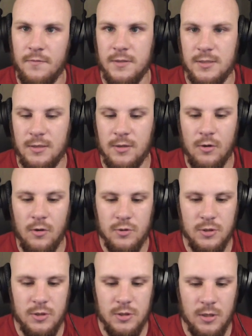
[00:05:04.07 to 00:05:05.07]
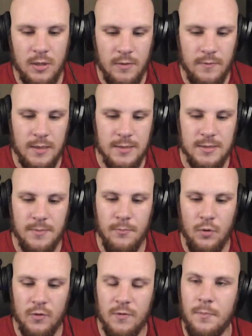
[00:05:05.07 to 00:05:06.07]
fast it closes. We can set
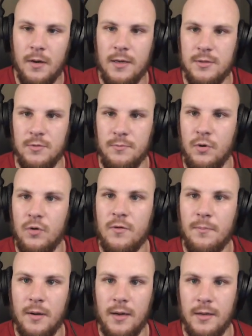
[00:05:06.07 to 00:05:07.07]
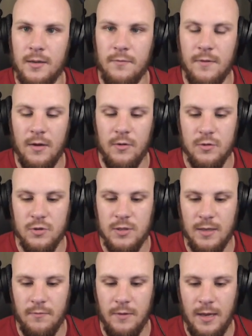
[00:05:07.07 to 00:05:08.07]
multiply to multiply the value so
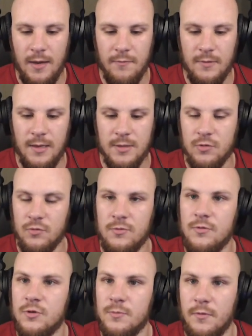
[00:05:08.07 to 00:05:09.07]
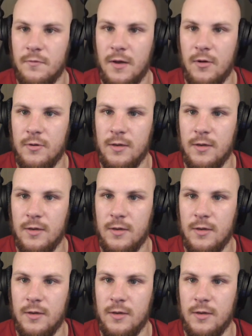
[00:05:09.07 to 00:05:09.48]
that we have an actual usable value